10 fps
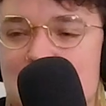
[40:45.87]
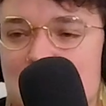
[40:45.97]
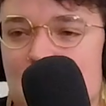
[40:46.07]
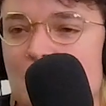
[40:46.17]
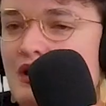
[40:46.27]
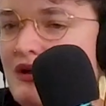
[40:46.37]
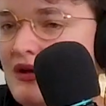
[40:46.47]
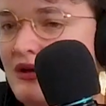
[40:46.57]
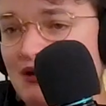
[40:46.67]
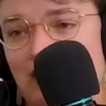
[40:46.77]
So
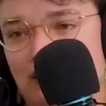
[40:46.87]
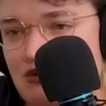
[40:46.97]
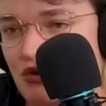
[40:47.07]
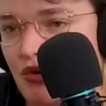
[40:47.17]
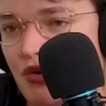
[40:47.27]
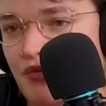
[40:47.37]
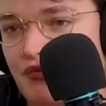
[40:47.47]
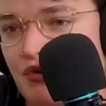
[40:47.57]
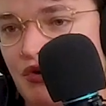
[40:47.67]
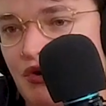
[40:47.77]
yeah, it's our goal
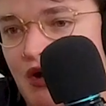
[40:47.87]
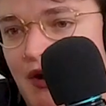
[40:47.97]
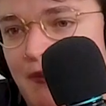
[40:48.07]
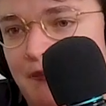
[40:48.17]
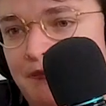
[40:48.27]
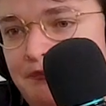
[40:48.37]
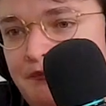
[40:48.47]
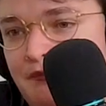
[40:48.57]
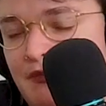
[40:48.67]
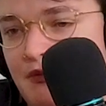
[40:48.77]
for
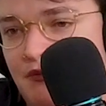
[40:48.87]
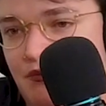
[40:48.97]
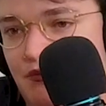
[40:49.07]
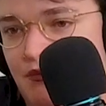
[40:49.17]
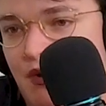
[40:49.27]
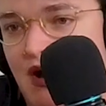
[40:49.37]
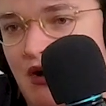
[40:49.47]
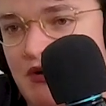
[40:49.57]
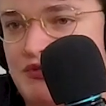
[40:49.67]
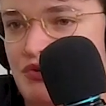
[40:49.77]
by
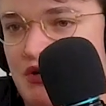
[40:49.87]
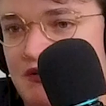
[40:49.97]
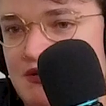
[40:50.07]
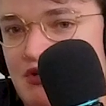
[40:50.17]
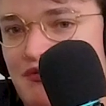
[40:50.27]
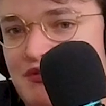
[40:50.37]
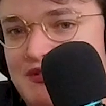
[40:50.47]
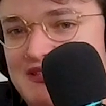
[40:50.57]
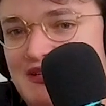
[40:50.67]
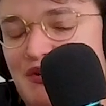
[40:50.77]
concentrating these
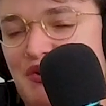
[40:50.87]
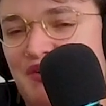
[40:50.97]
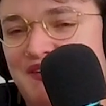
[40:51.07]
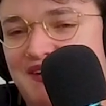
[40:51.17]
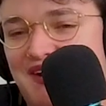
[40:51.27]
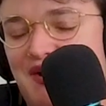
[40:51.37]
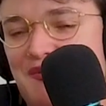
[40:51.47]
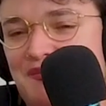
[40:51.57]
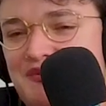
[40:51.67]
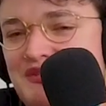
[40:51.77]
services here,
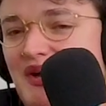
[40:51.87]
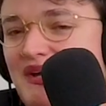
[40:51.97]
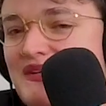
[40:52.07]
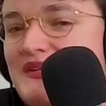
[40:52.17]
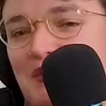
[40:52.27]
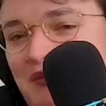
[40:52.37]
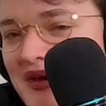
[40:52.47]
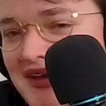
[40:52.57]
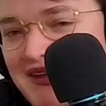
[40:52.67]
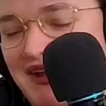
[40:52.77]
to not condemn
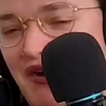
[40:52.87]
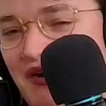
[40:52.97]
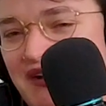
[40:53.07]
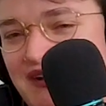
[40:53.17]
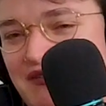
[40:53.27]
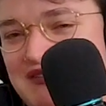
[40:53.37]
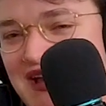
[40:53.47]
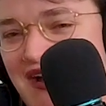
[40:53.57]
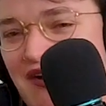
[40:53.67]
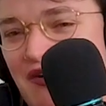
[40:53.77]
any area of
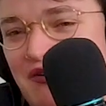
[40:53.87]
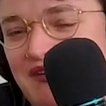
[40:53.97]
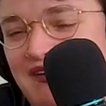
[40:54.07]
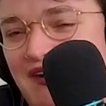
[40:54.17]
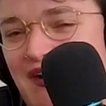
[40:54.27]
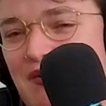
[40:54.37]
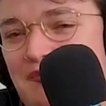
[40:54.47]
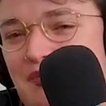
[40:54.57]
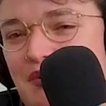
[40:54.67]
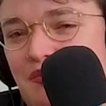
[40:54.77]
town,
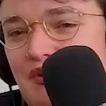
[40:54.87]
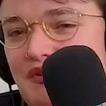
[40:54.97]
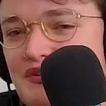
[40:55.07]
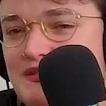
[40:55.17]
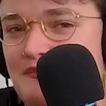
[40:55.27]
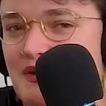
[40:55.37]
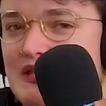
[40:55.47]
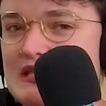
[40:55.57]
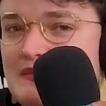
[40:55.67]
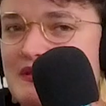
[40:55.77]
but really just
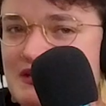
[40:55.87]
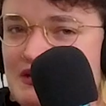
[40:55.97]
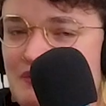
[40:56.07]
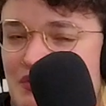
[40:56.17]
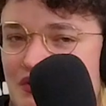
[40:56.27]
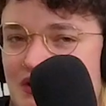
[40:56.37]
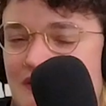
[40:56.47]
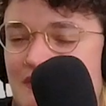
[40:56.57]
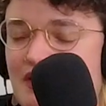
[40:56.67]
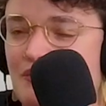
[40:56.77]
embed them in the community,
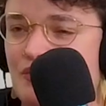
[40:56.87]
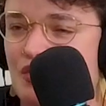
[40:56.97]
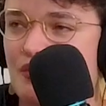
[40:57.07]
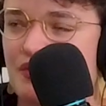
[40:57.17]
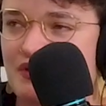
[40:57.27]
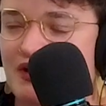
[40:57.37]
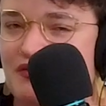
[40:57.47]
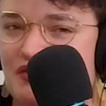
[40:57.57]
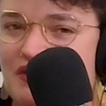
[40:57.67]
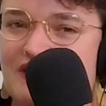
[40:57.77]
make them work well
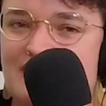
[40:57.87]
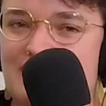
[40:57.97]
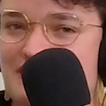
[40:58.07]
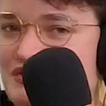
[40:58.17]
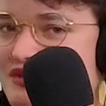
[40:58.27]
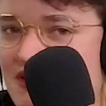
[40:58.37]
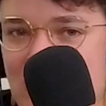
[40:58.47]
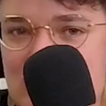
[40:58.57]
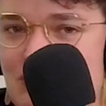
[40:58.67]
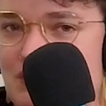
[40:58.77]
together, just like
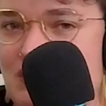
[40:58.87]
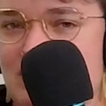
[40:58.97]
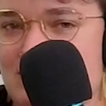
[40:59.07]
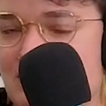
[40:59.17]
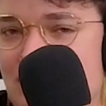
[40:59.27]
Aspel does.